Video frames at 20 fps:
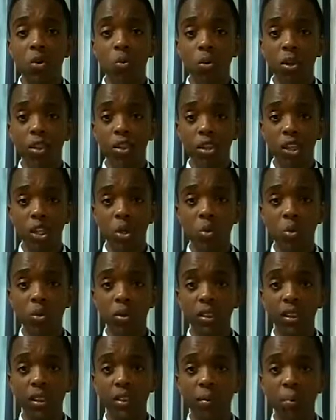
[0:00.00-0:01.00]
with
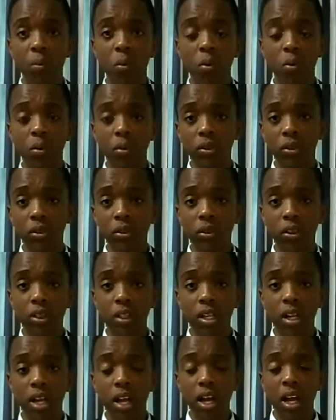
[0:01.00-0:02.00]
your support
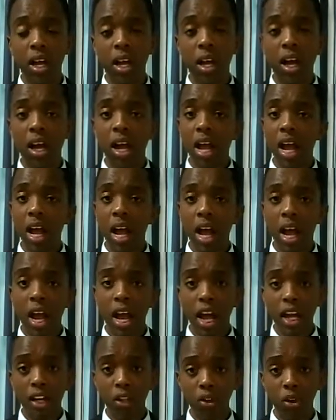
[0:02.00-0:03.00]

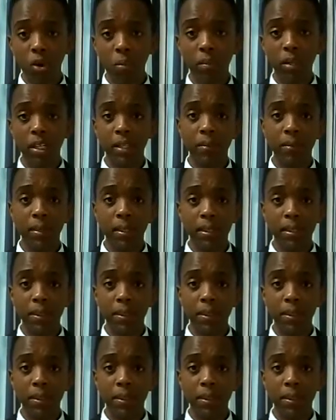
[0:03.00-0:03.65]
and commitment.